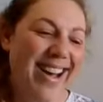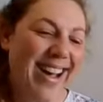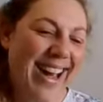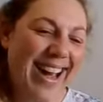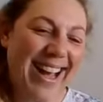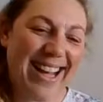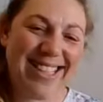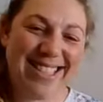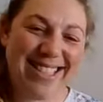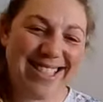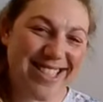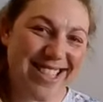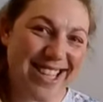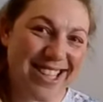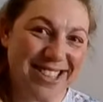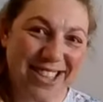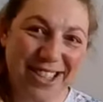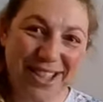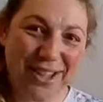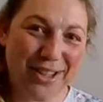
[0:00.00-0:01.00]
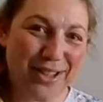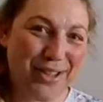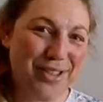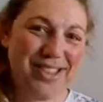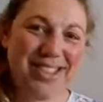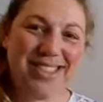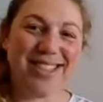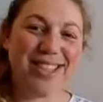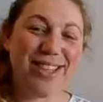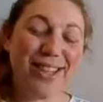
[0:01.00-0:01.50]
It's such a
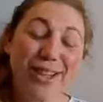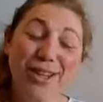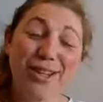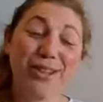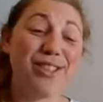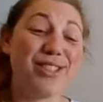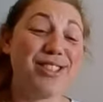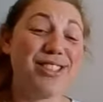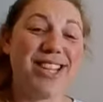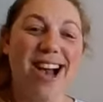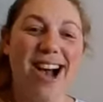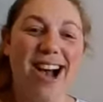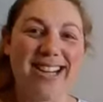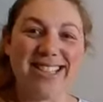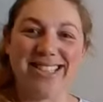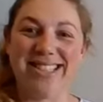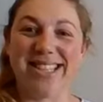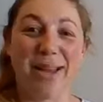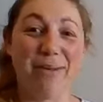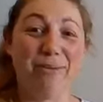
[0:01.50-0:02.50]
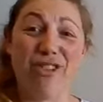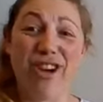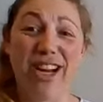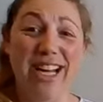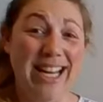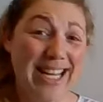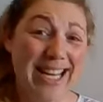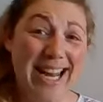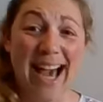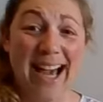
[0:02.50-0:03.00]
huge task. I'm
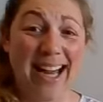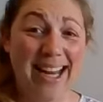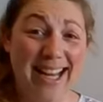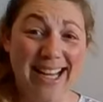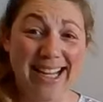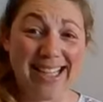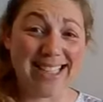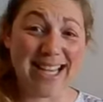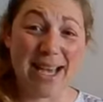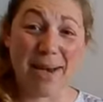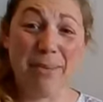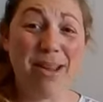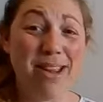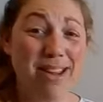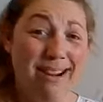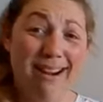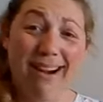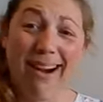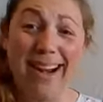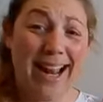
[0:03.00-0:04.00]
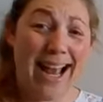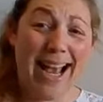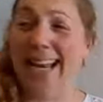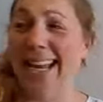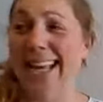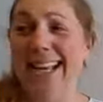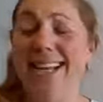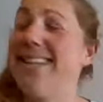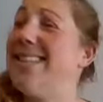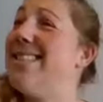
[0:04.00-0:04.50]
really an addict. I'm a yarn
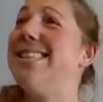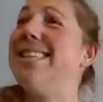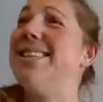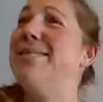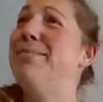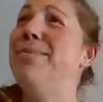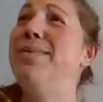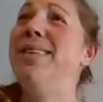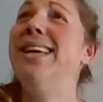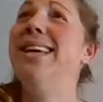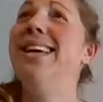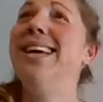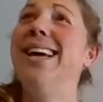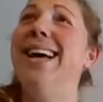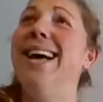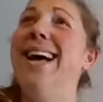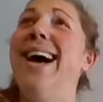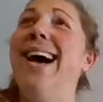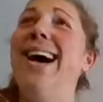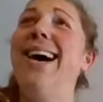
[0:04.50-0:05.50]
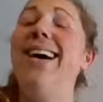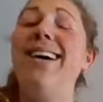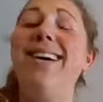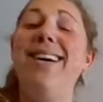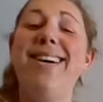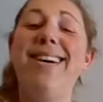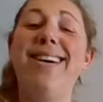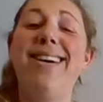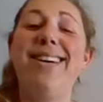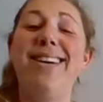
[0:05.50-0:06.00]
addict, and
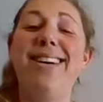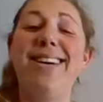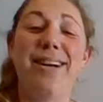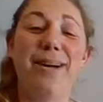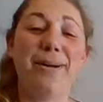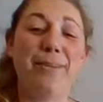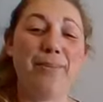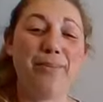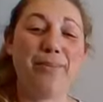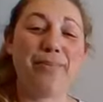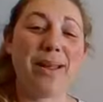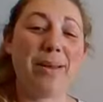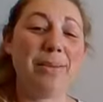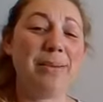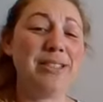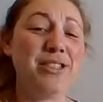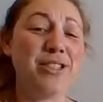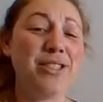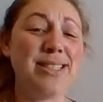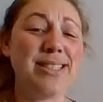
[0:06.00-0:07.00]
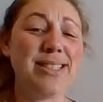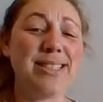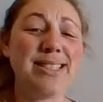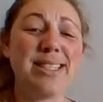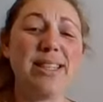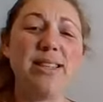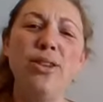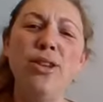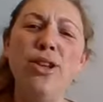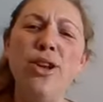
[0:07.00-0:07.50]
oh, but just
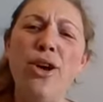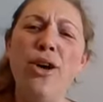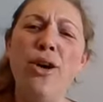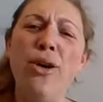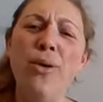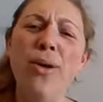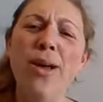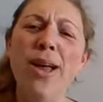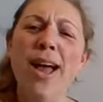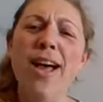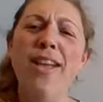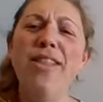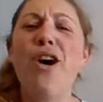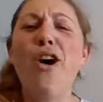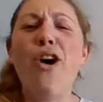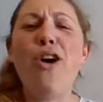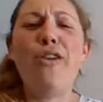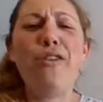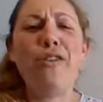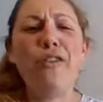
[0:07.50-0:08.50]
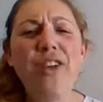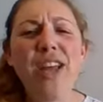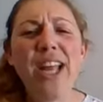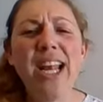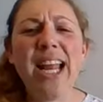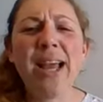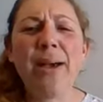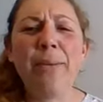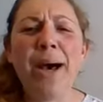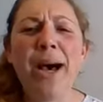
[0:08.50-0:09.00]
the whole
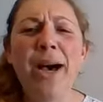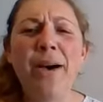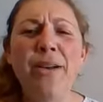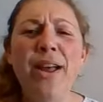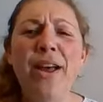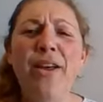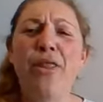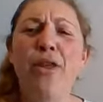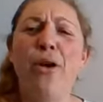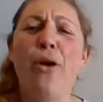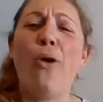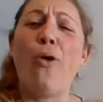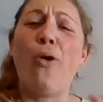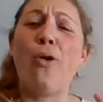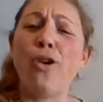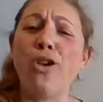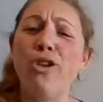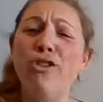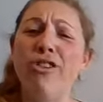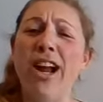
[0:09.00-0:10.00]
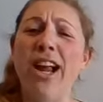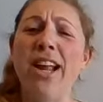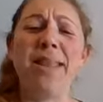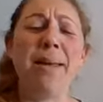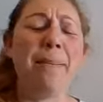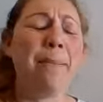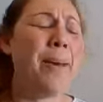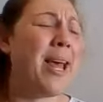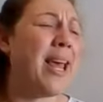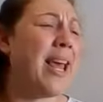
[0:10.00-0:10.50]
feeling about it, the ordering, the
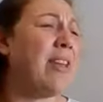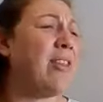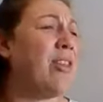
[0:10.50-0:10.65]
picking the